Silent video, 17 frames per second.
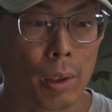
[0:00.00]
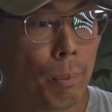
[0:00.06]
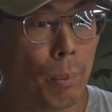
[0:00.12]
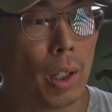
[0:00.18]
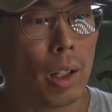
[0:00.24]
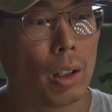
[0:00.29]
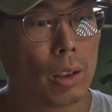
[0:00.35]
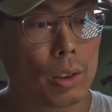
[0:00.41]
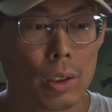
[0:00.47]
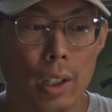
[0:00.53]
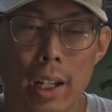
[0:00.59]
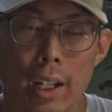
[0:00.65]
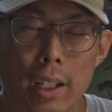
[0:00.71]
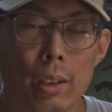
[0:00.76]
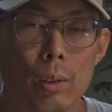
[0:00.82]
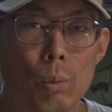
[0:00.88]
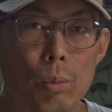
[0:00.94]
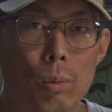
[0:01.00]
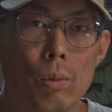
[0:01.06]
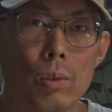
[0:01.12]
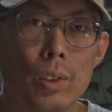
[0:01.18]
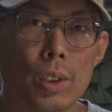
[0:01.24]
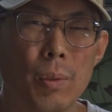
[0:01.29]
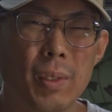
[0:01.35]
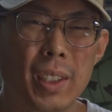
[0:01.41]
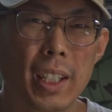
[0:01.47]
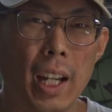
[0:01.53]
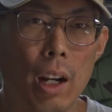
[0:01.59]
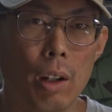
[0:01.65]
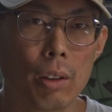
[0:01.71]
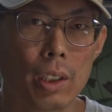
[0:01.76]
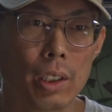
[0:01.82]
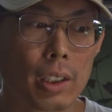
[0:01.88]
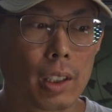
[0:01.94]
But I also had some
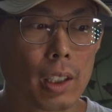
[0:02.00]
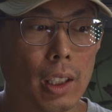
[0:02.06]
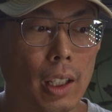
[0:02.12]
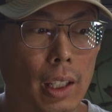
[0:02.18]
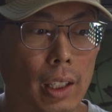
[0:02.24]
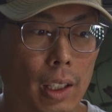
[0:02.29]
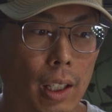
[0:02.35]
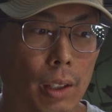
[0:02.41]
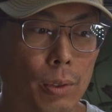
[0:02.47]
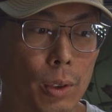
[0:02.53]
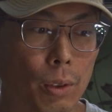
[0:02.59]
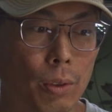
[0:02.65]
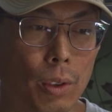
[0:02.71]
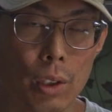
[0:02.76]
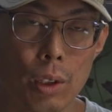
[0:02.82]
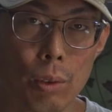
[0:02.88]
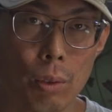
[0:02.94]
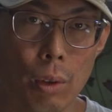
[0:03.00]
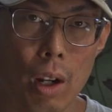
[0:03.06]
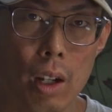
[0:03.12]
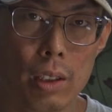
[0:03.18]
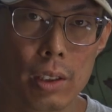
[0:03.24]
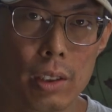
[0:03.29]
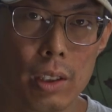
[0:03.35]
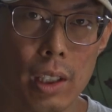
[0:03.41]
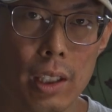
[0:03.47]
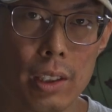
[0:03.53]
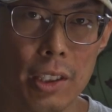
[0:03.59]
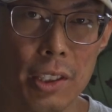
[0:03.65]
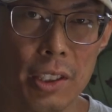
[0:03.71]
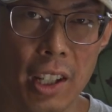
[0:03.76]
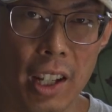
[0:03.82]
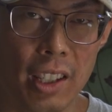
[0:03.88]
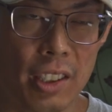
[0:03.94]
kaolin clay left over on the rocks as a
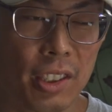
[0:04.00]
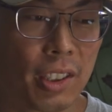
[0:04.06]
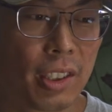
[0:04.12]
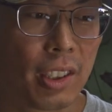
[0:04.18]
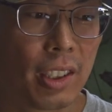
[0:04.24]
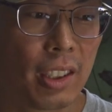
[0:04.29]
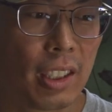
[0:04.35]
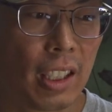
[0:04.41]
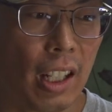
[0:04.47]
test.